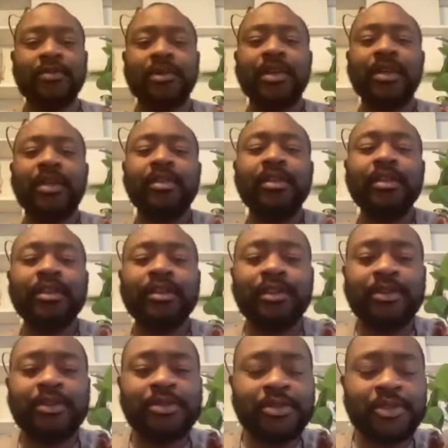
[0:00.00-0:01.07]
I think,
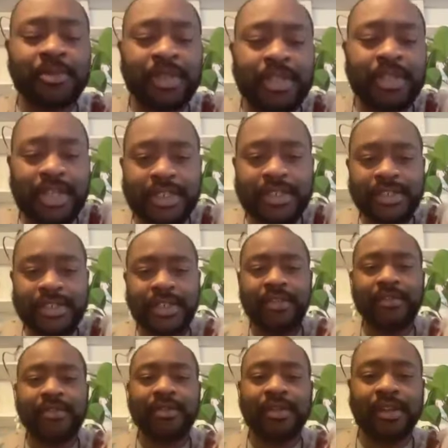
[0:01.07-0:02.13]
you know, something in hindsight
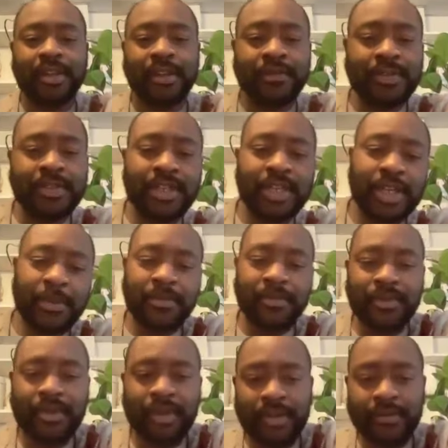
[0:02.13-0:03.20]
is like, if you didn't come to
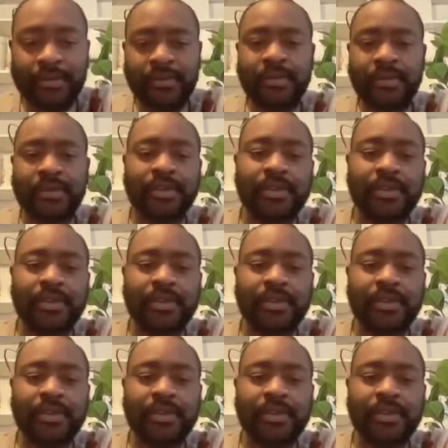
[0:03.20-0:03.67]
Tufts,